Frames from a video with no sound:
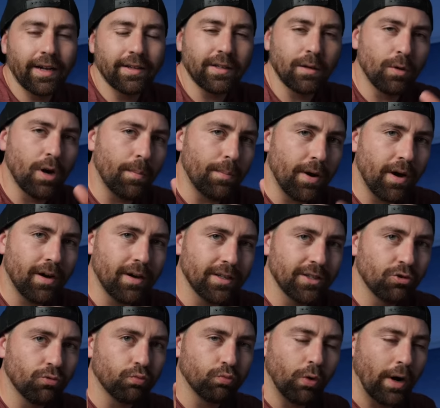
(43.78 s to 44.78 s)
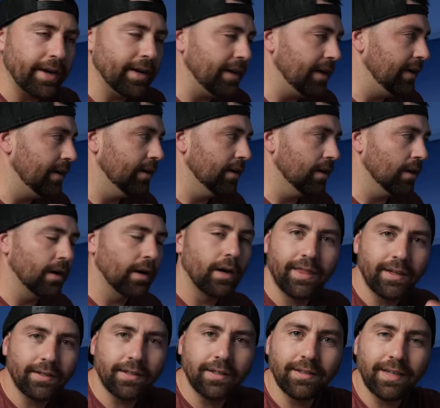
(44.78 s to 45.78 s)
guys, I'm gonna pause right here.
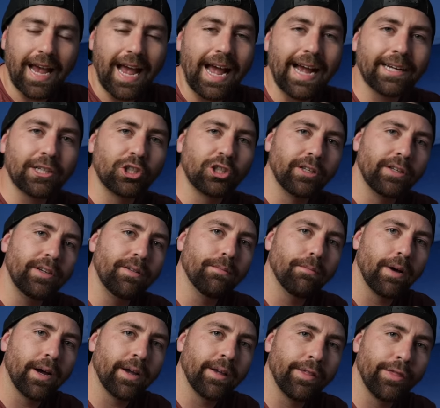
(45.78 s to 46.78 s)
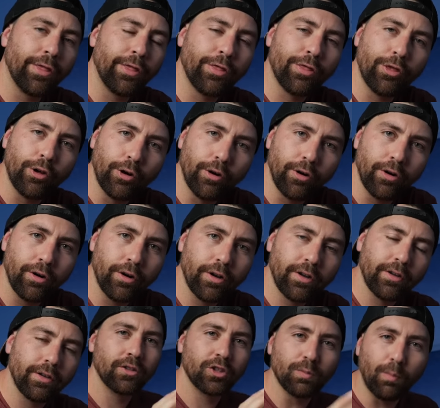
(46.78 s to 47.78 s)
This is actually my
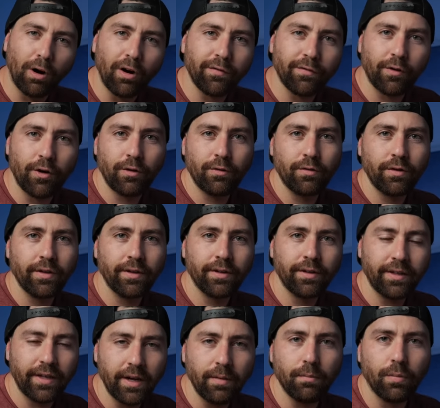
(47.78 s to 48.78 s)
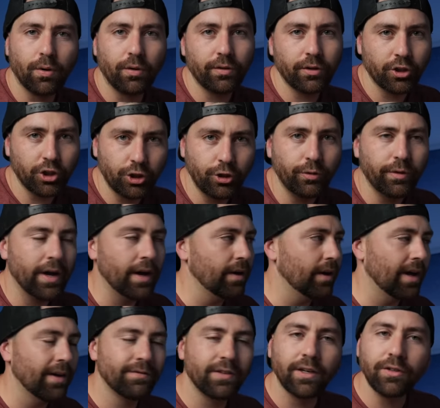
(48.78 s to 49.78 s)
third smartphone gimbal shootout. I've